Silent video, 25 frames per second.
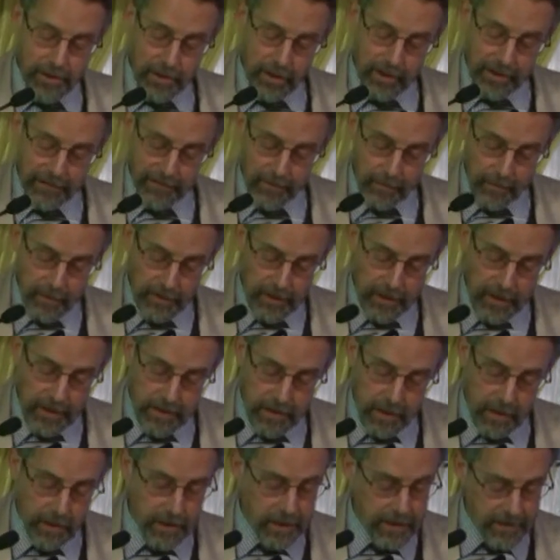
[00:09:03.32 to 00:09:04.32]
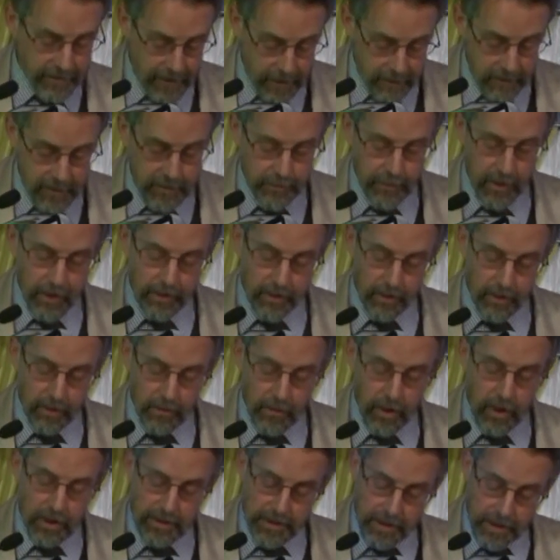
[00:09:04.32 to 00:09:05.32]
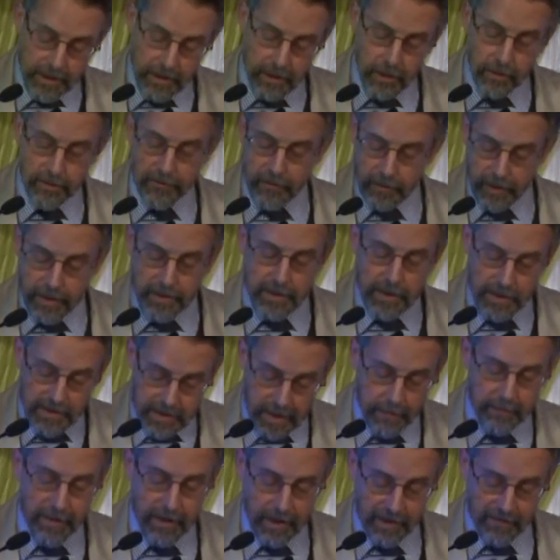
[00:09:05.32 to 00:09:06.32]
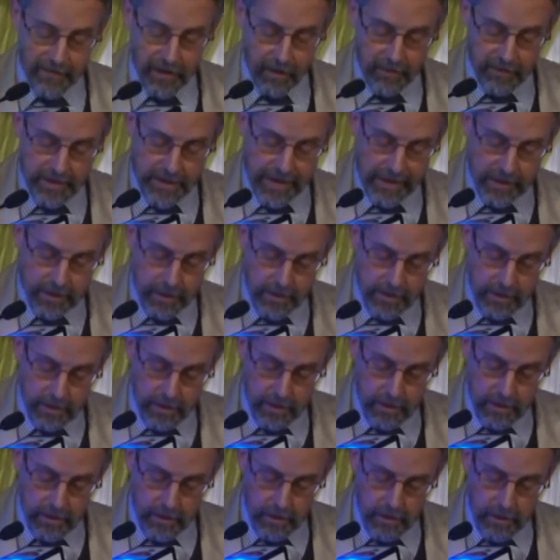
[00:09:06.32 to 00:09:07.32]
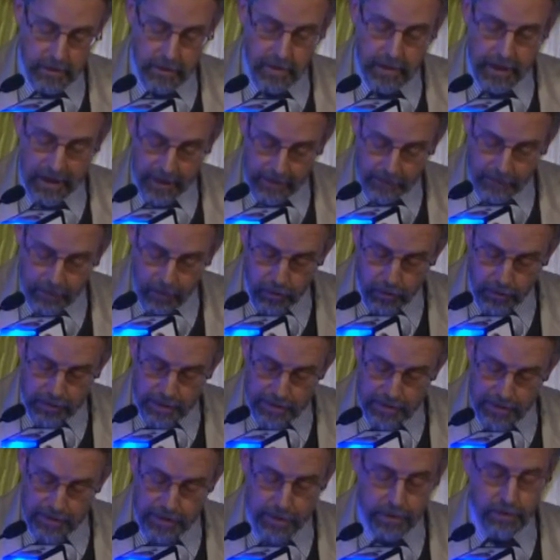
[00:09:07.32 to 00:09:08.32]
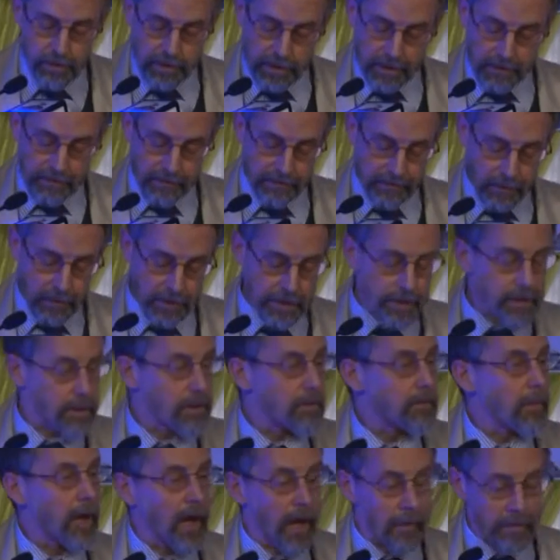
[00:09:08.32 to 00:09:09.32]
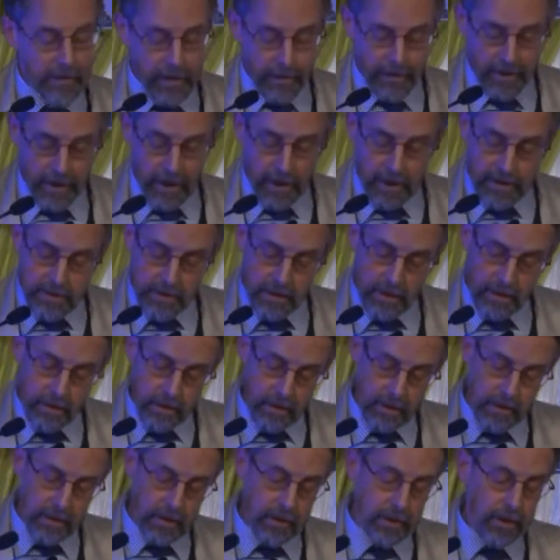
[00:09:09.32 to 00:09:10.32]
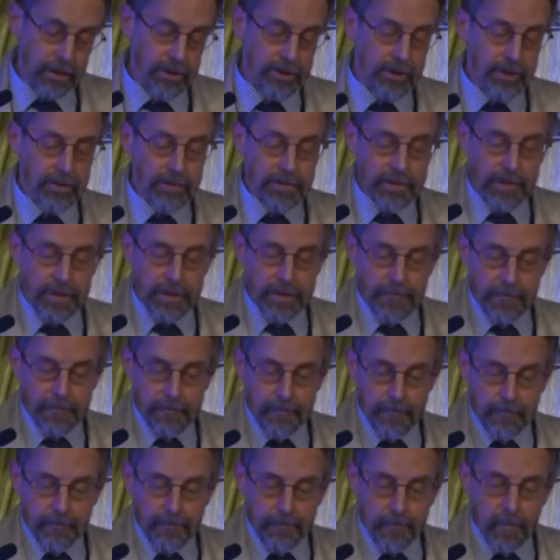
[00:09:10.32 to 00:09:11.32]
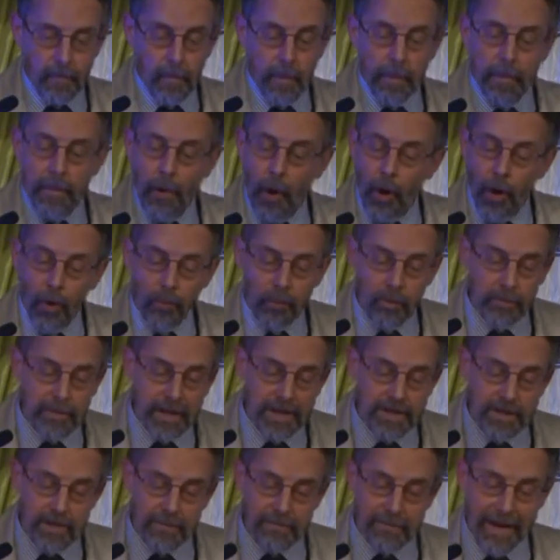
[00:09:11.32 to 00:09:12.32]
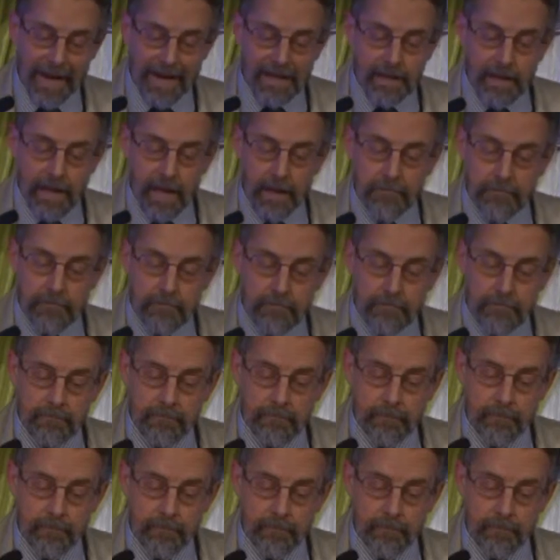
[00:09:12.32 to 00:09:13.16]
Sharif al-Murtaza, and his famous brother Arazi, known for his assembly of our text, and of course the student of the first two, Muhammad ibn Hassan of Tusi. All were based in Baghdad.